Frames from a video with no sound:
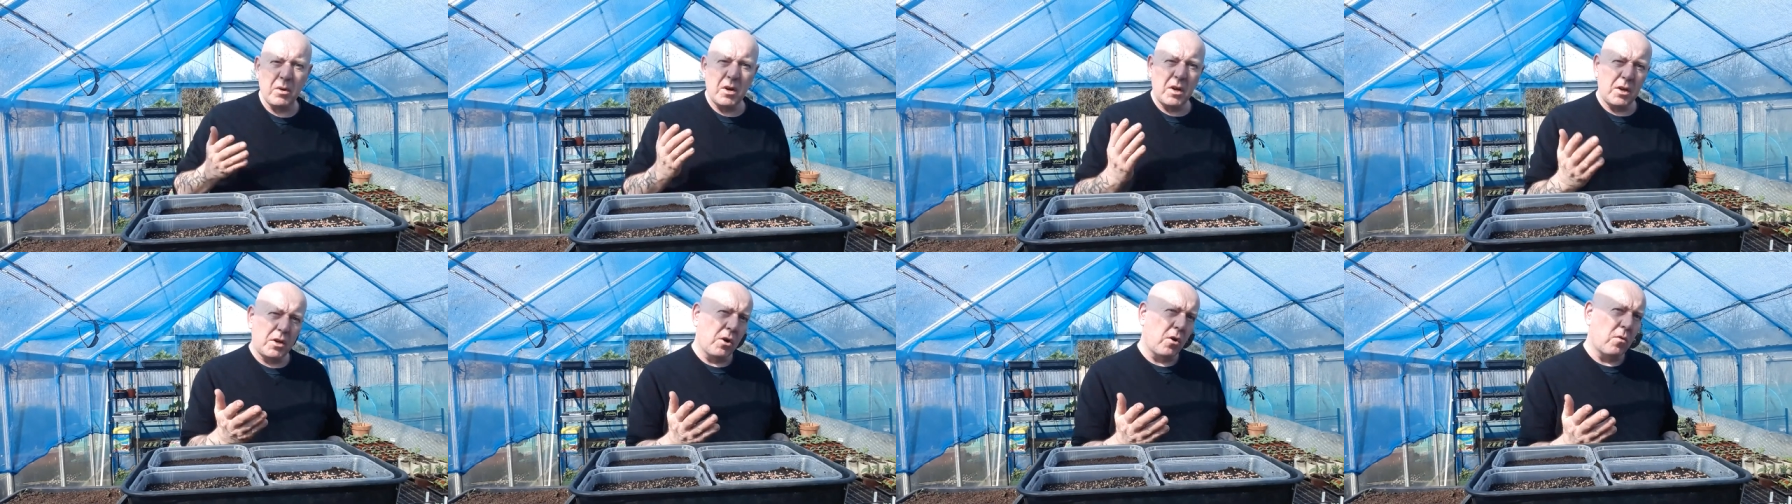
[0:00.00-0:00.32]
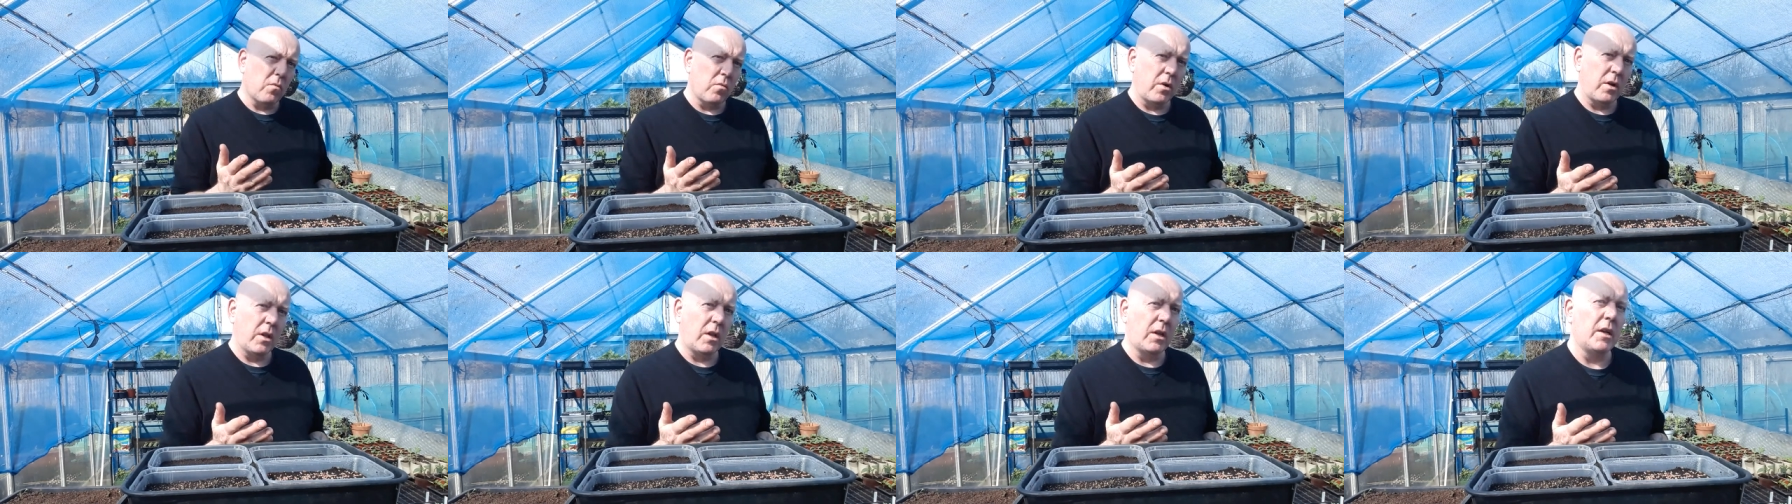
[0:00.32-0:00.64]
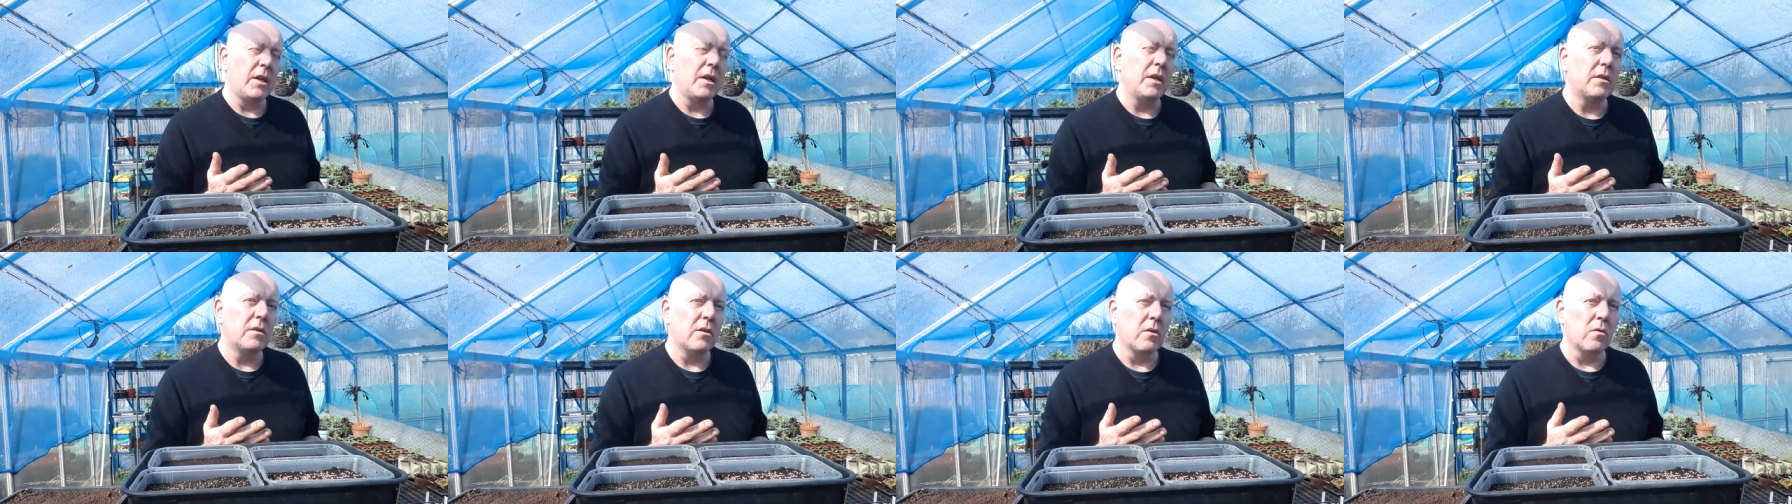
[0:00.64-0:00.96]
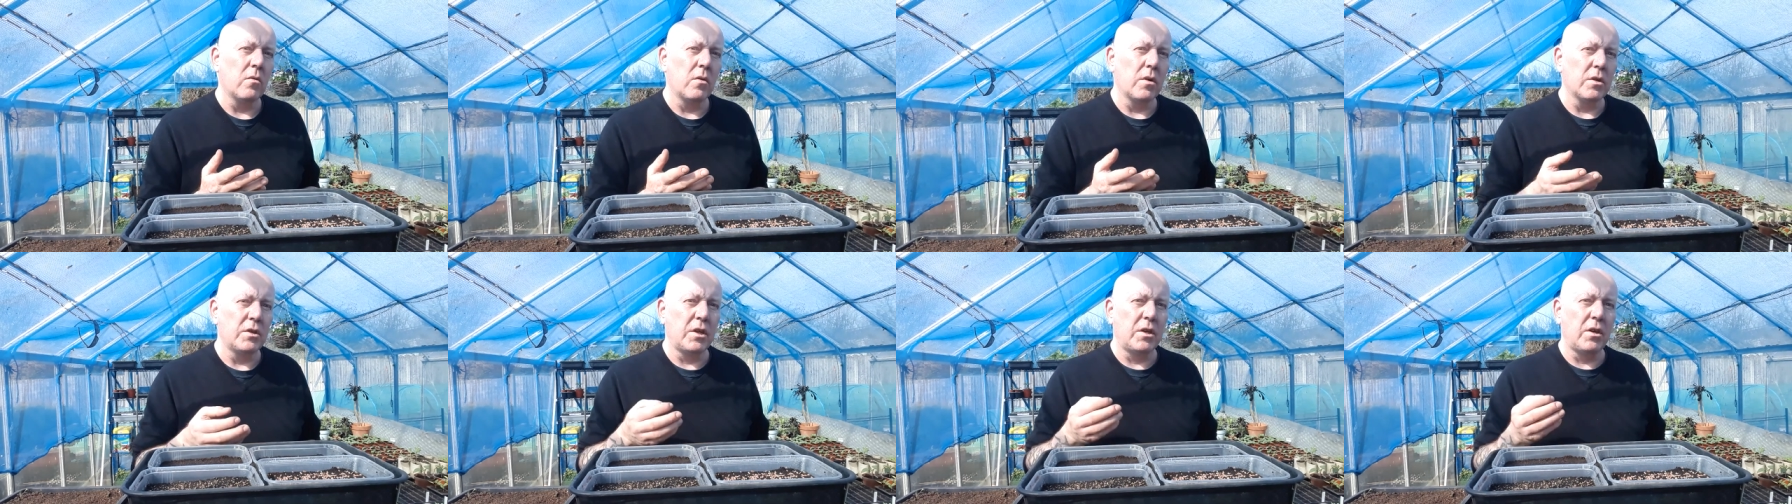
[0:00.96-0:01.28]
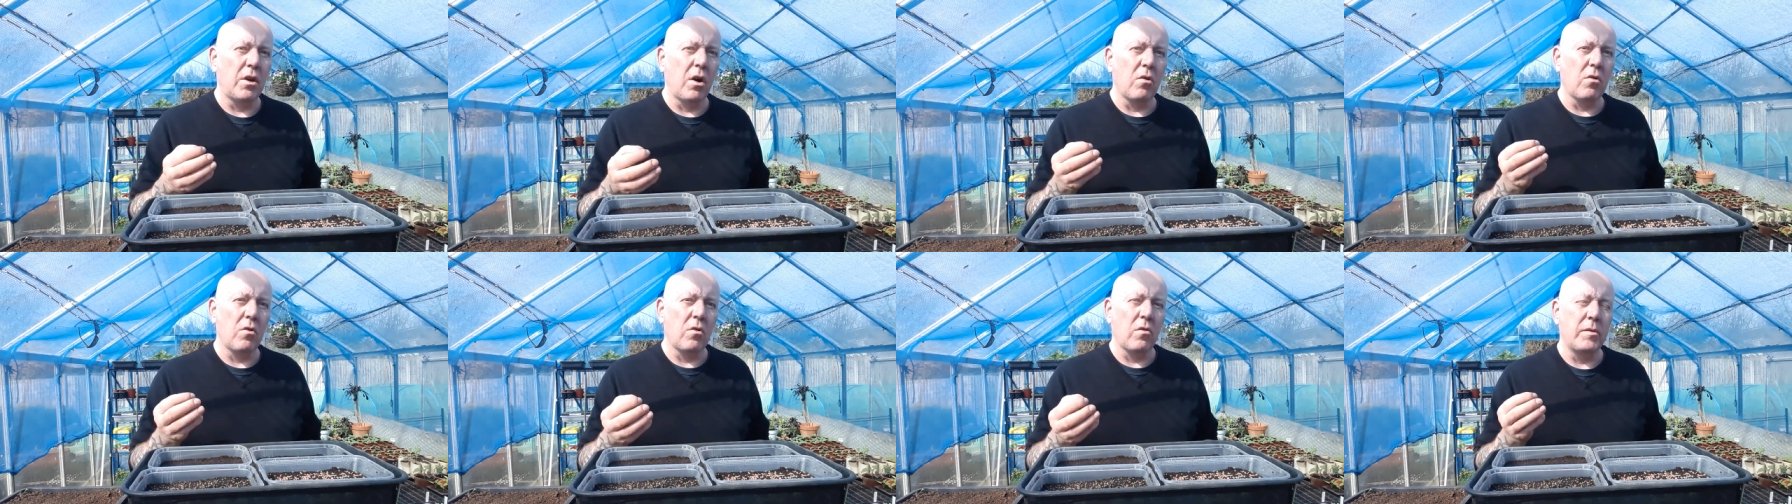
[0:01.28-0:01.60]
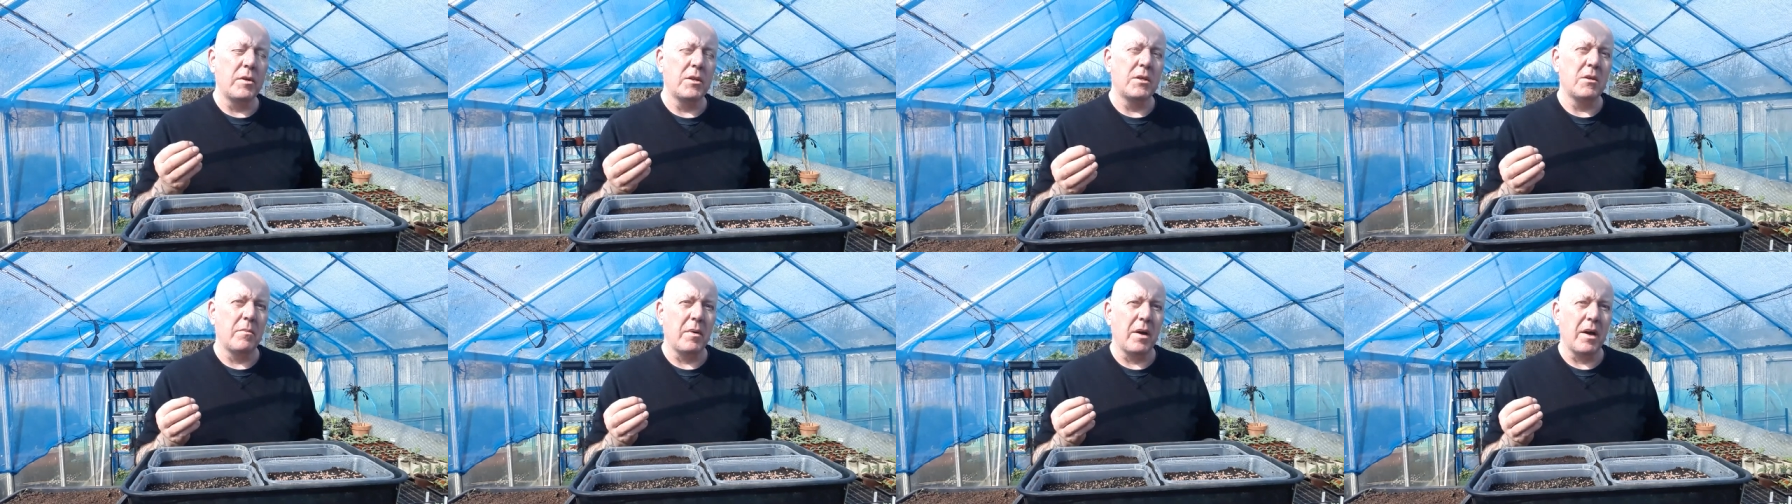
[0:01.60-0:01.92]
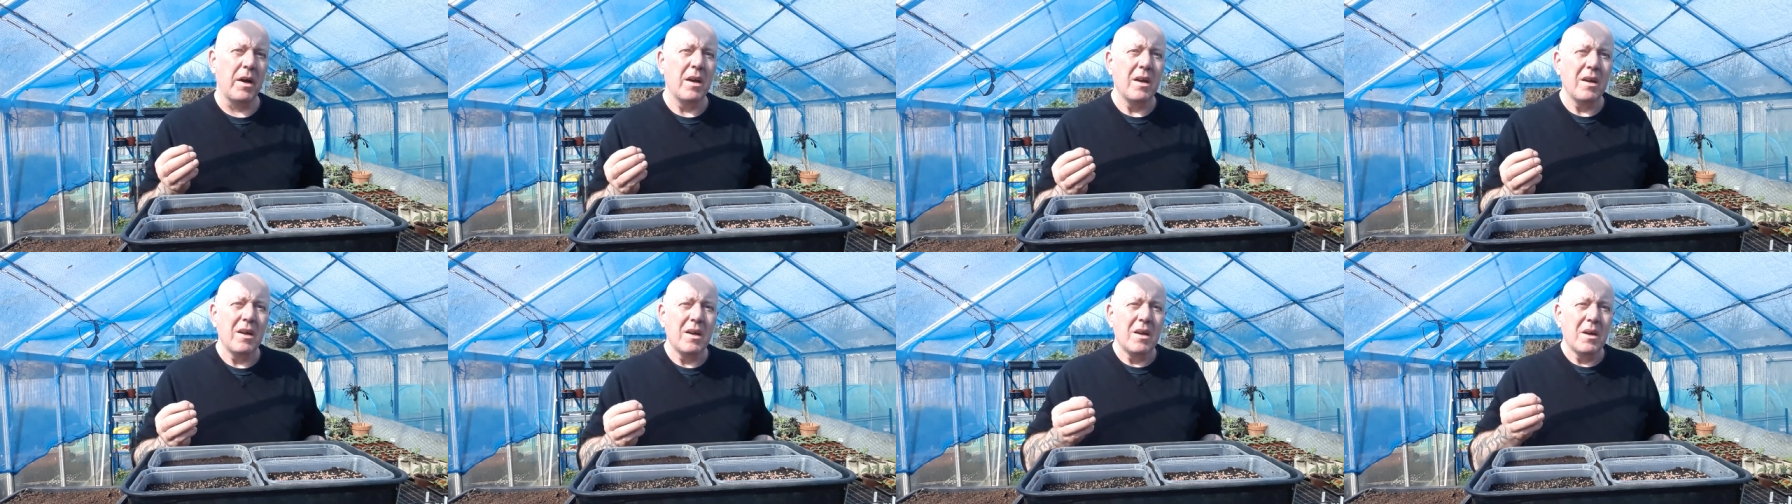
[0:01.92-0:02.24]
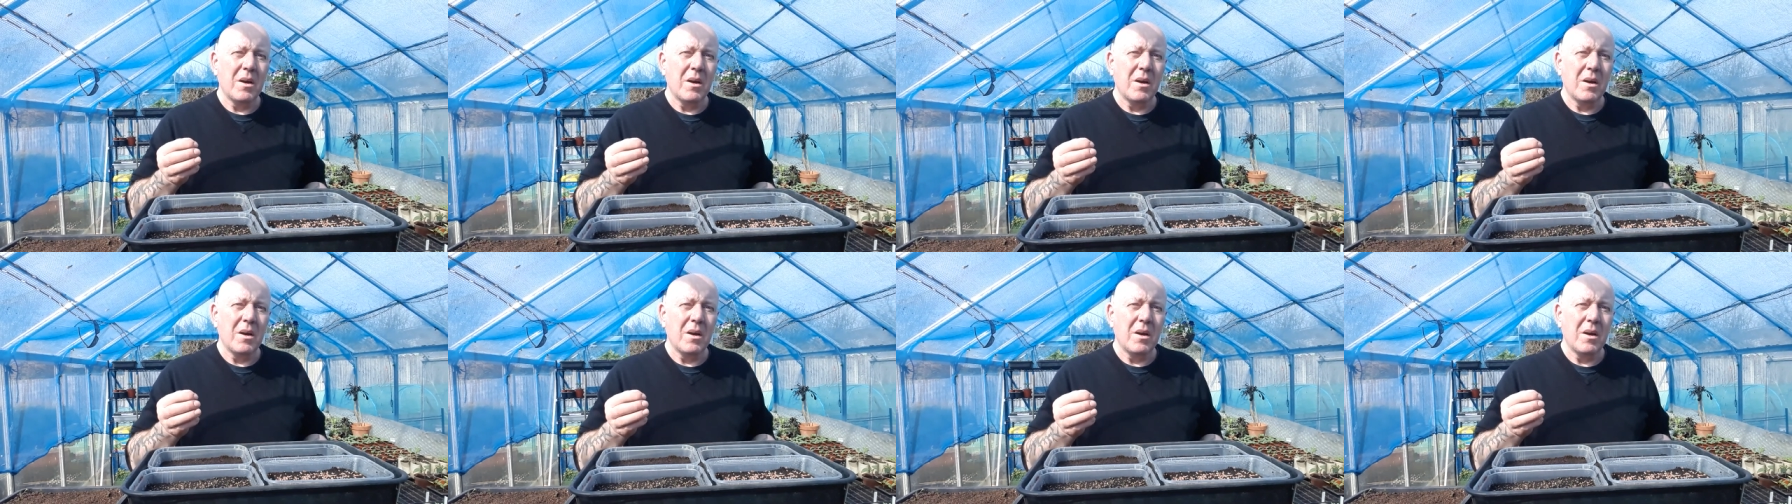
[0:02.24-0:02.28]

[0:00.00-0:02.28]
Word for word: but you don't really need to, because you're not going to be